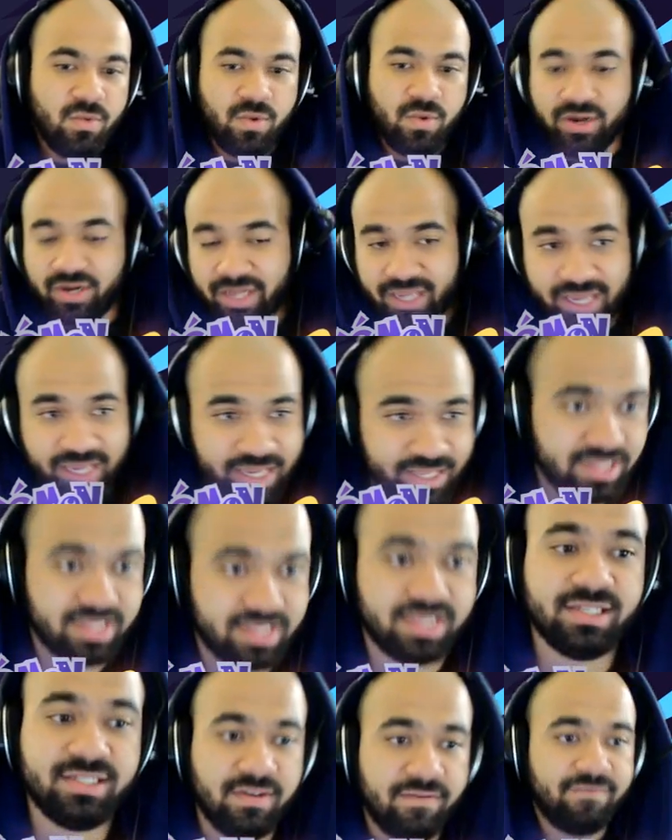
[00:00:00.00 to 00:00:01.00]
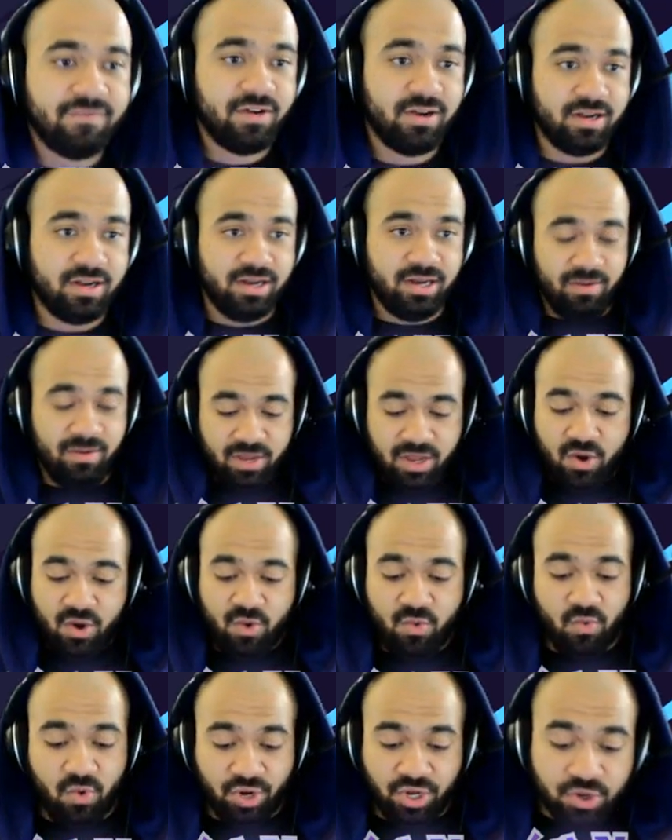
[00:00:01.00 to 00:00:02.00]
We're gonna eat this the fuck up.
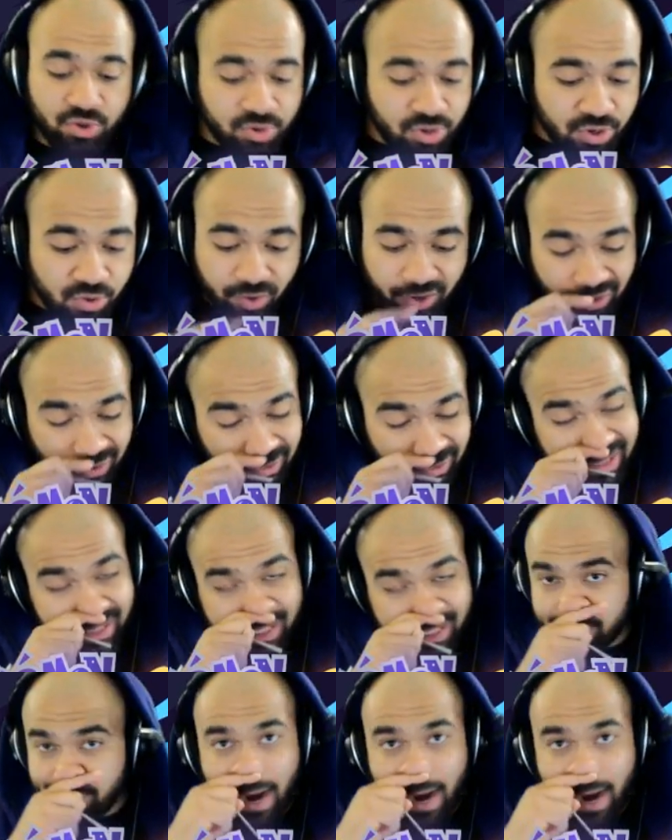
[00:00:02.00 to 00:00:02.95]
What do you do when you see